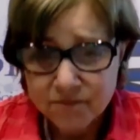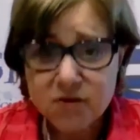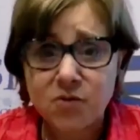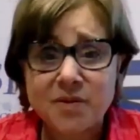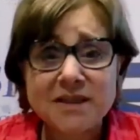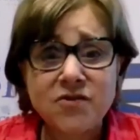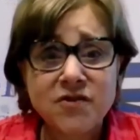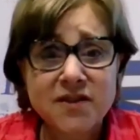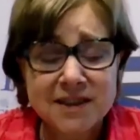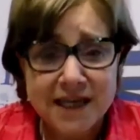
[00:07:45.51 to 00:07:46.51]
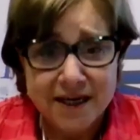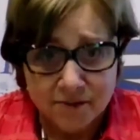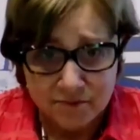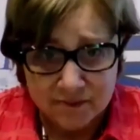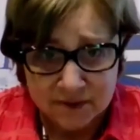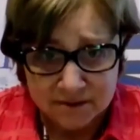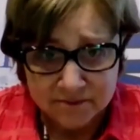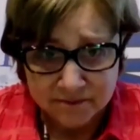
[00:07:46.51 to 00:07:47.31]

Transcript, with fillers: to be STEM.